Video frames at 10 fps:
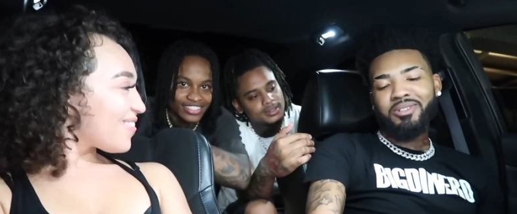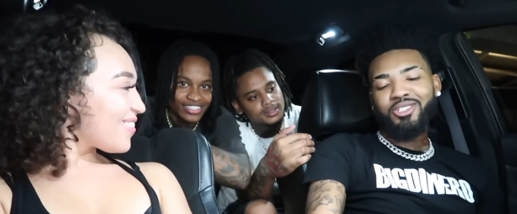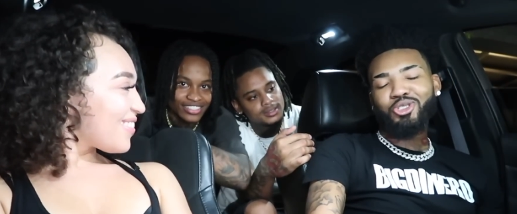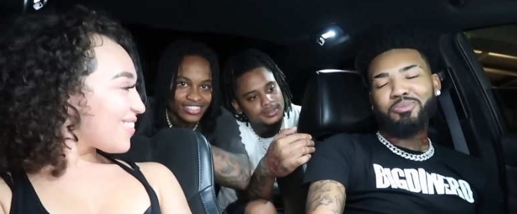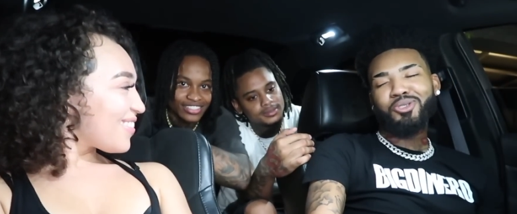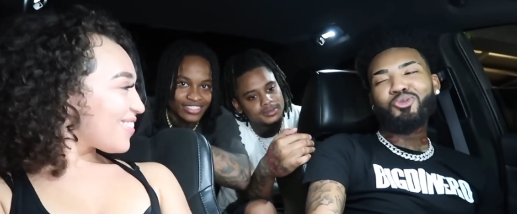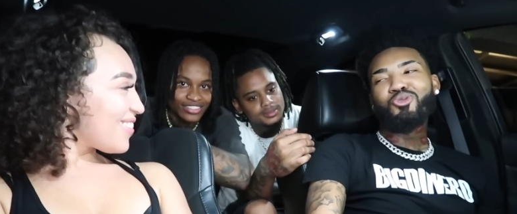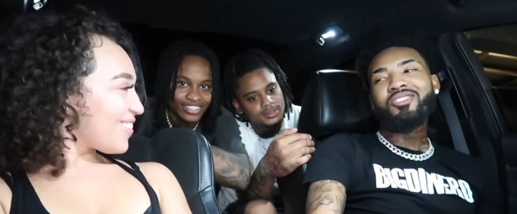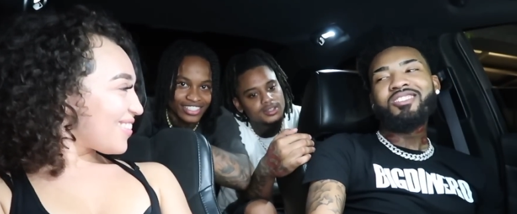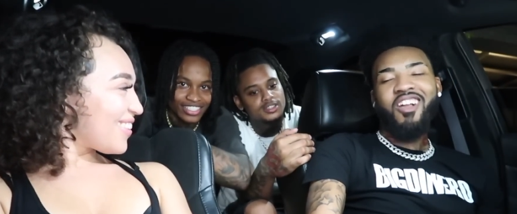Speaker 1: I'm an entrepreneur.
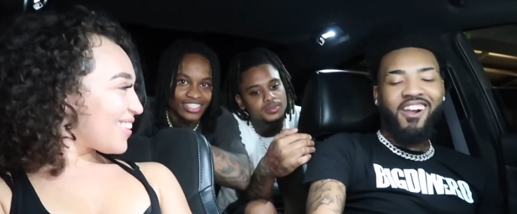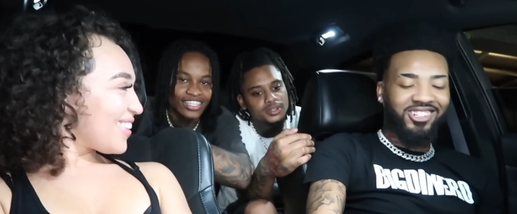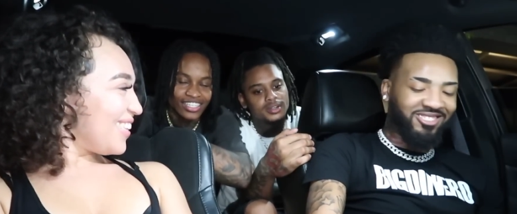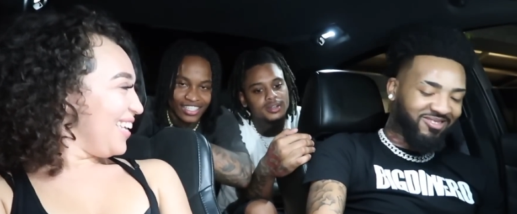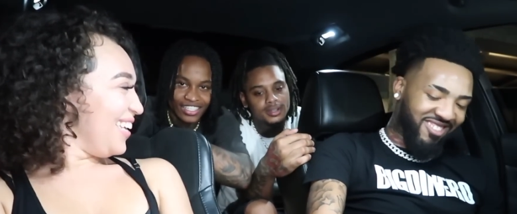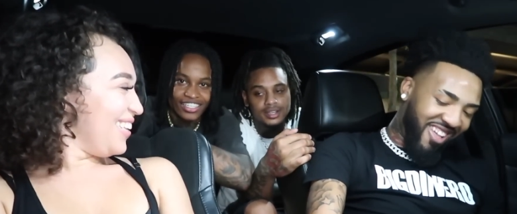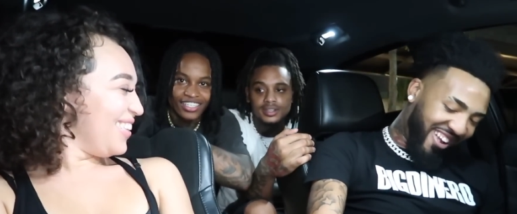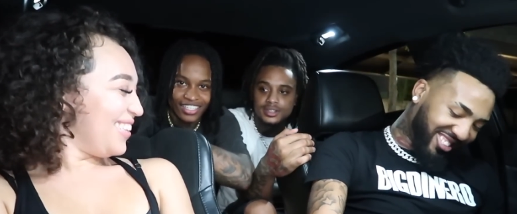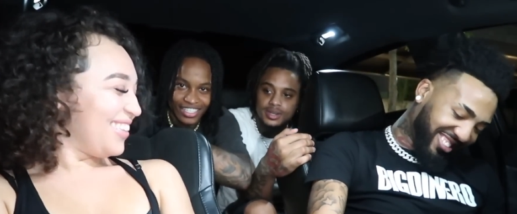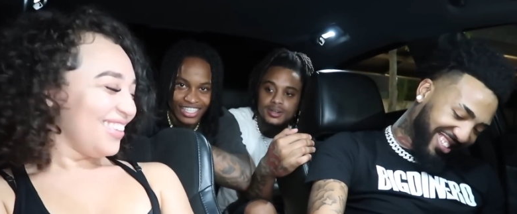as Yeah.
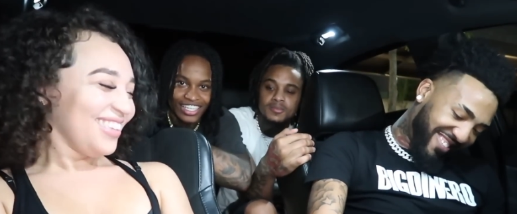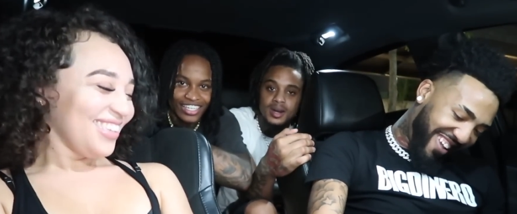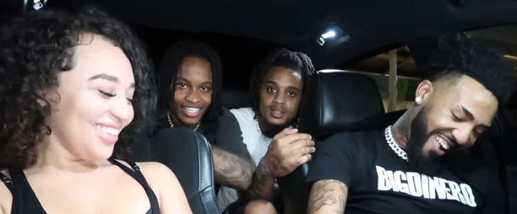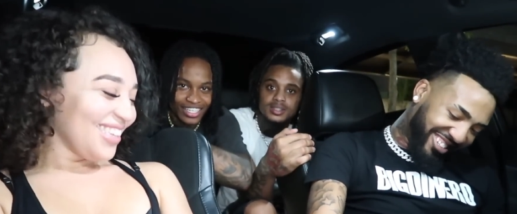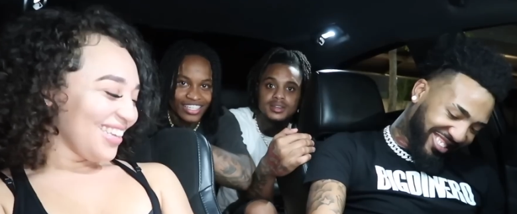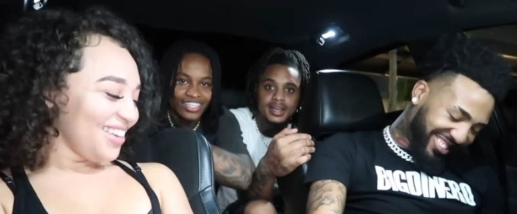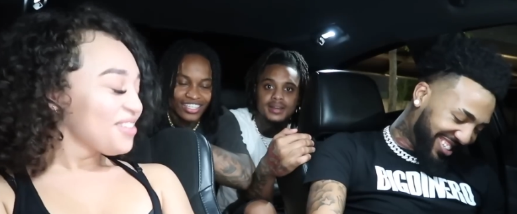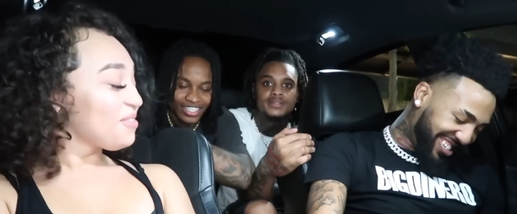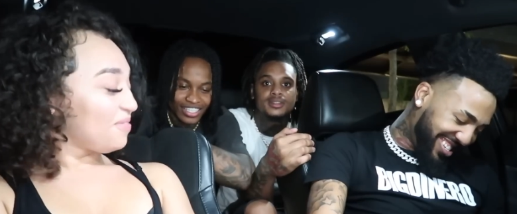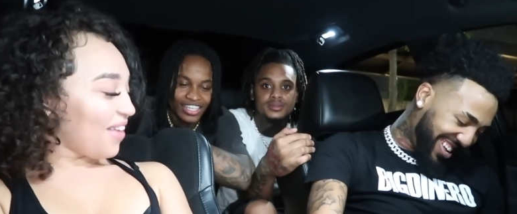Your own boss. Okay, I
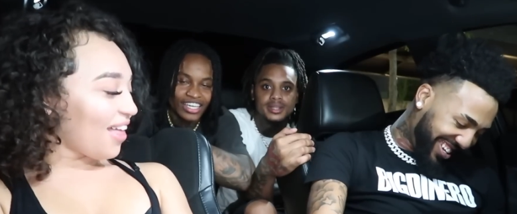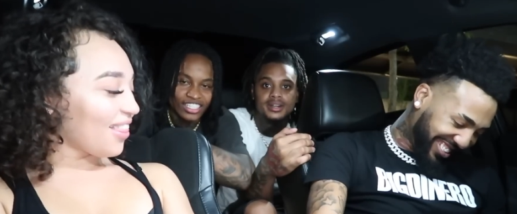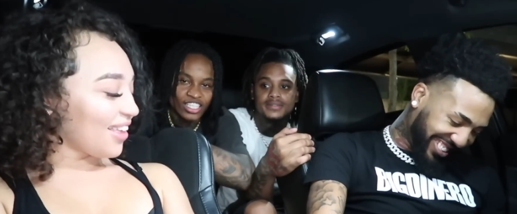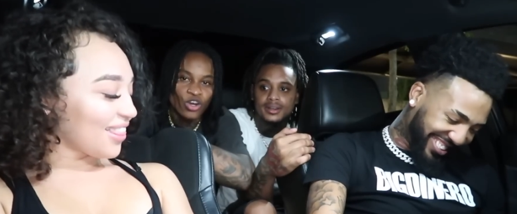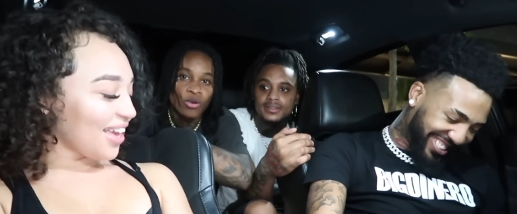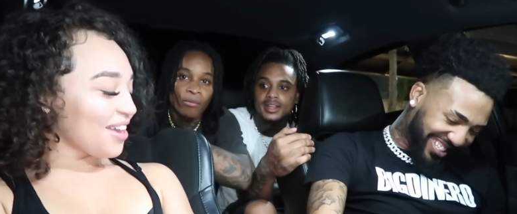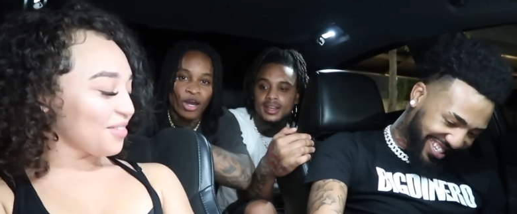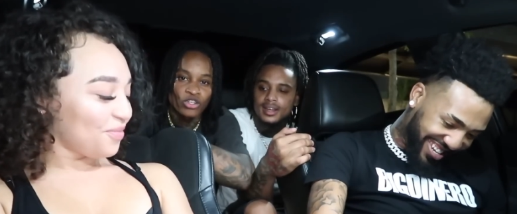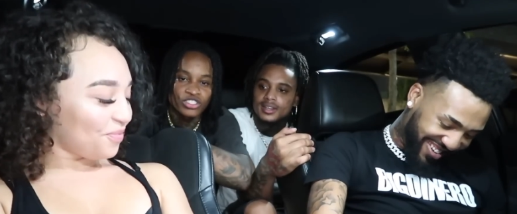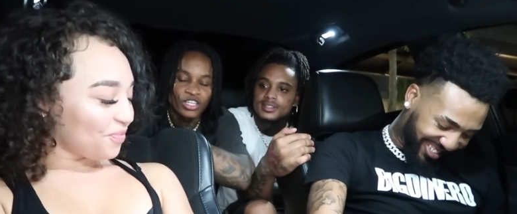fuck you. His like own
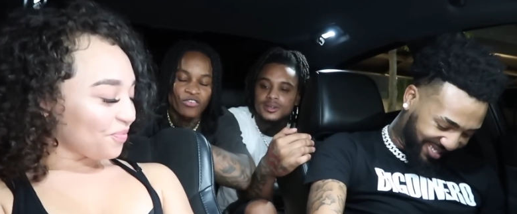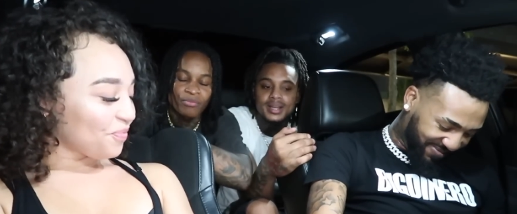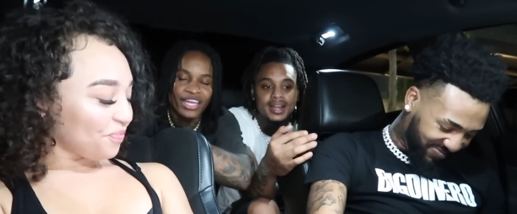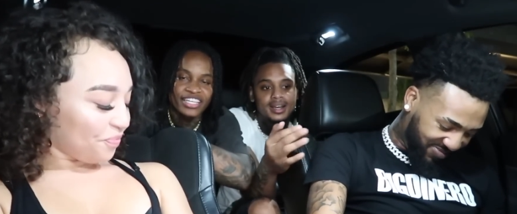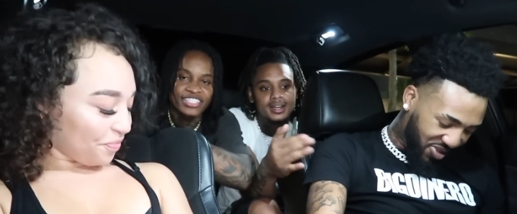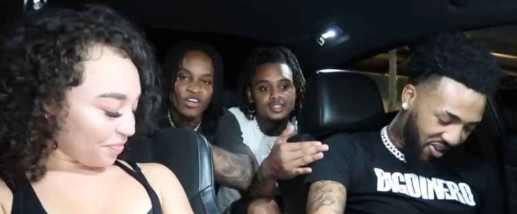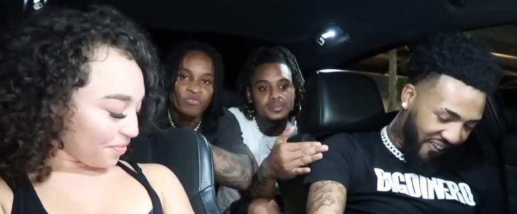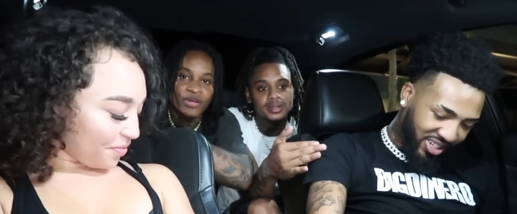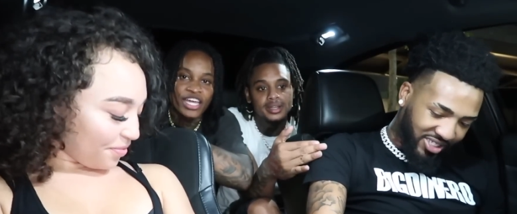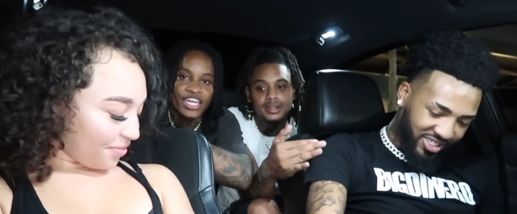boss. So we got an
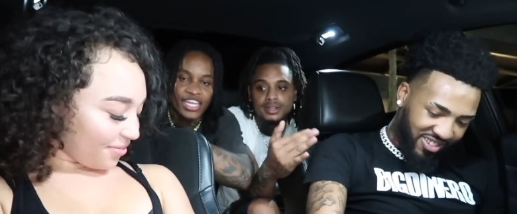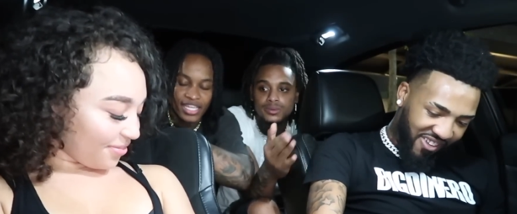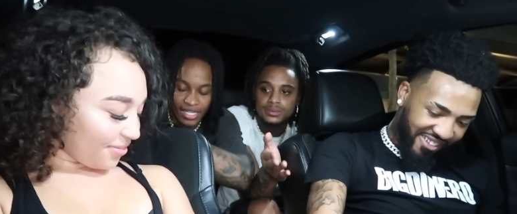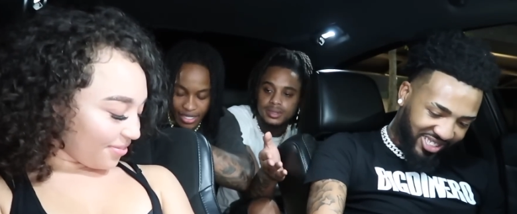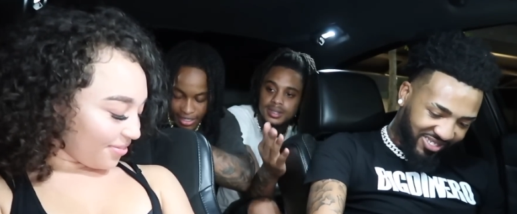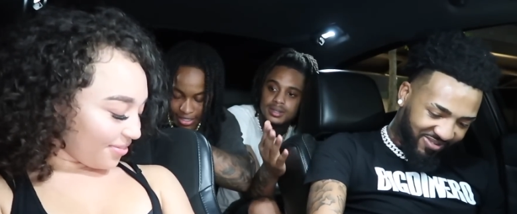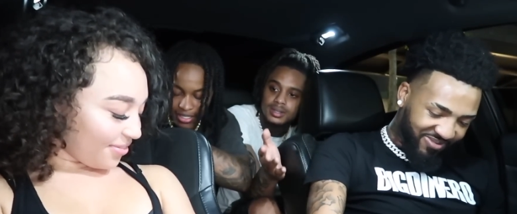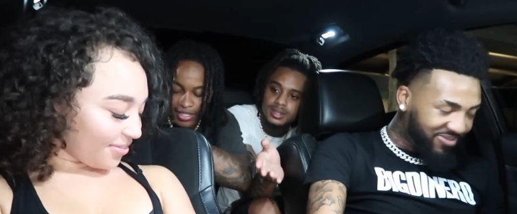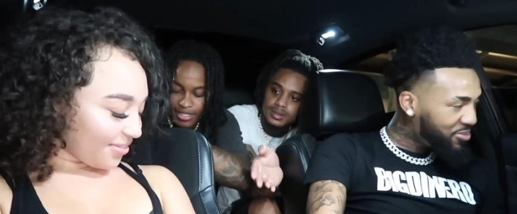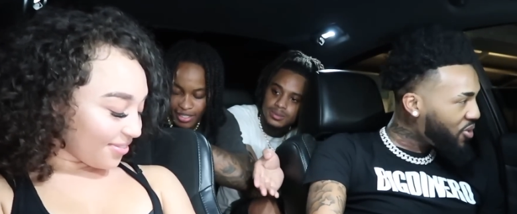entrepreneur and, a, and
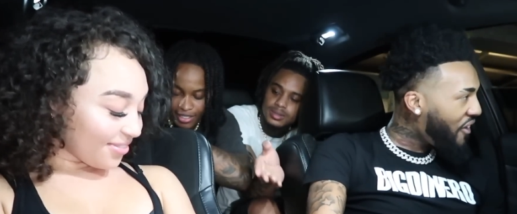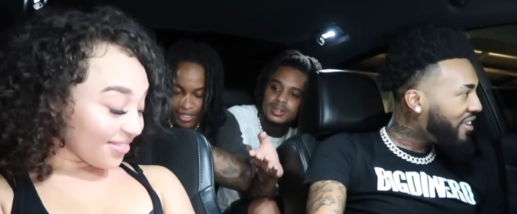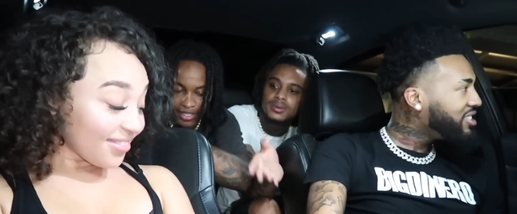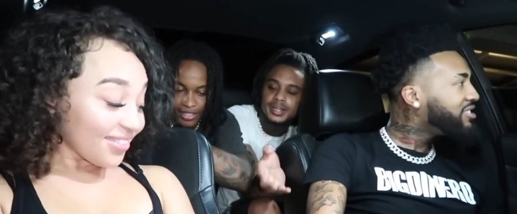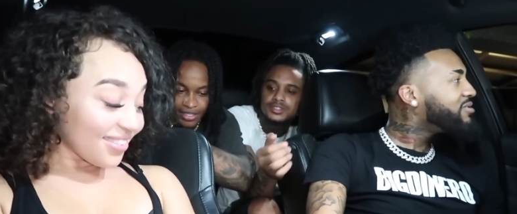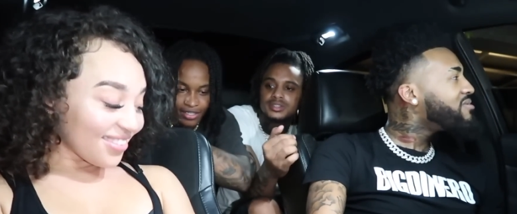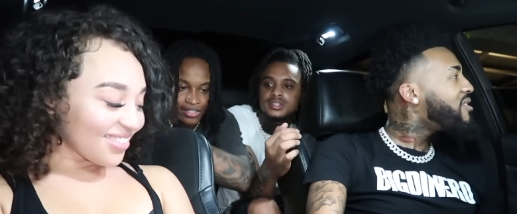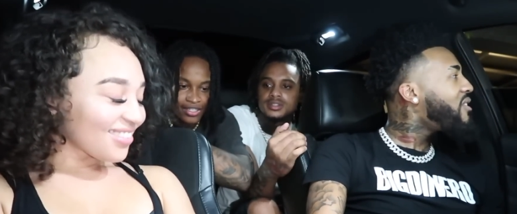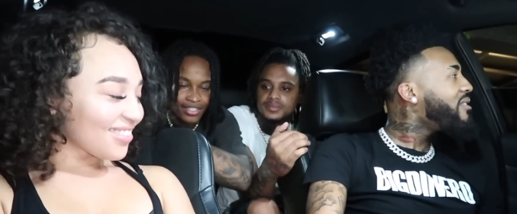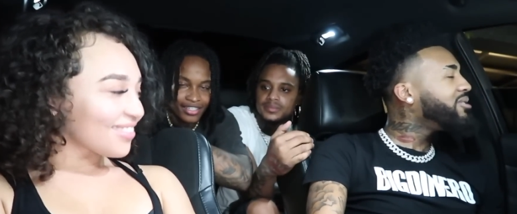uh, a waitress.
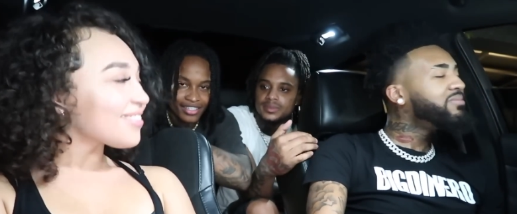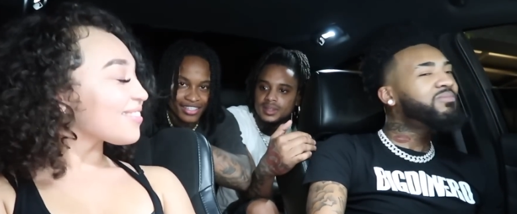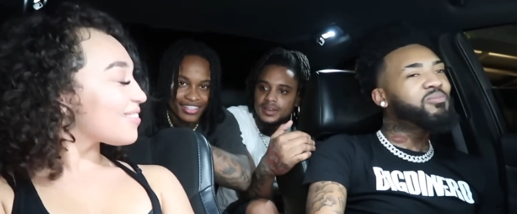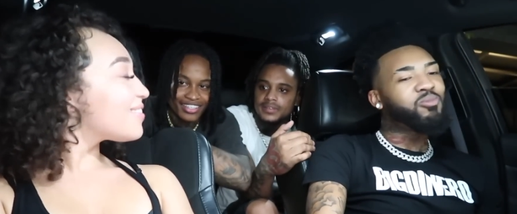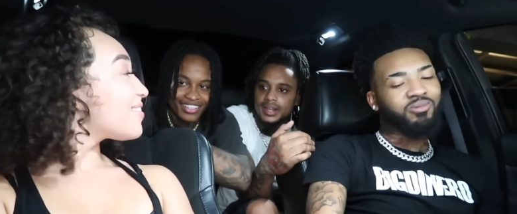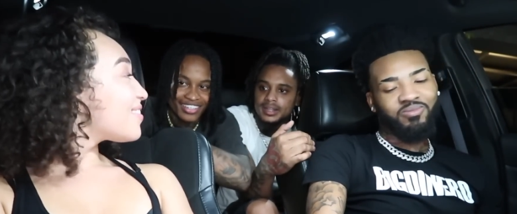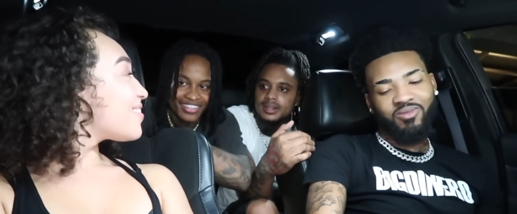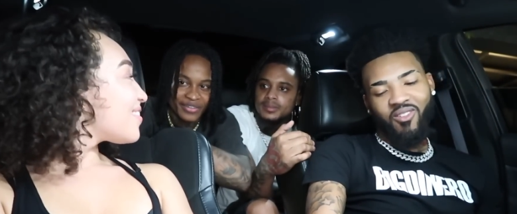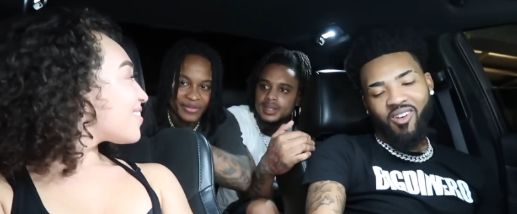Mm -hmm. I feel like that will